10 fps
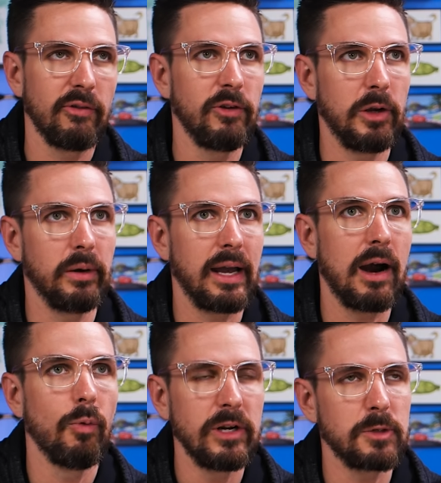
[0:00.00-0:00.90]
figuring
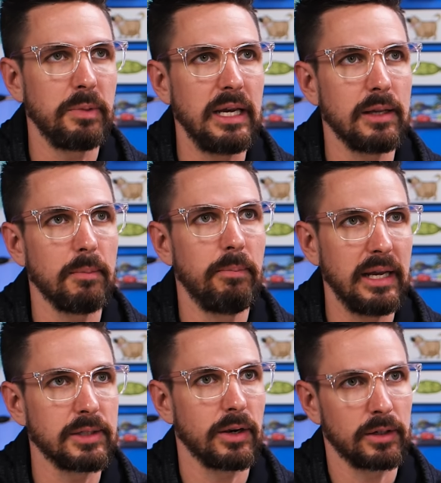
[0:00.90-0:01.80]
out which beat,
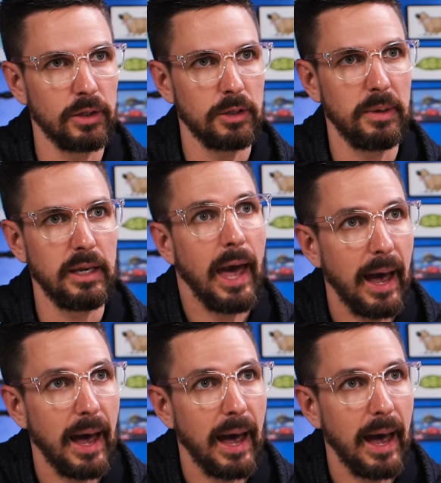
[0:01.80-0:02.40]
bits are going to be